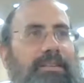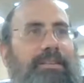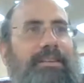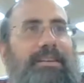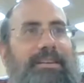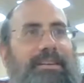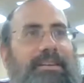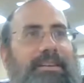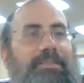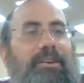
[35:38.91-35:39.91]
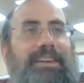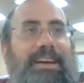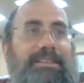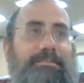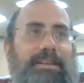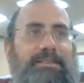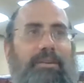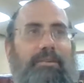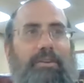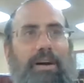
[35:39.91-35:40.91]
No, it's Tchias HaMeisim.
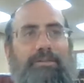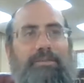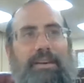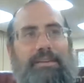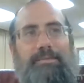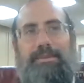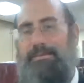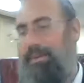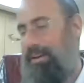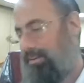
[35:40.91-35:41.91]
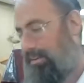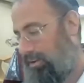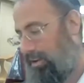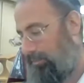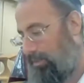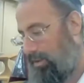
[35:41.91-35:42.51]
I'm going on to Tchias HaMeisim. Okay.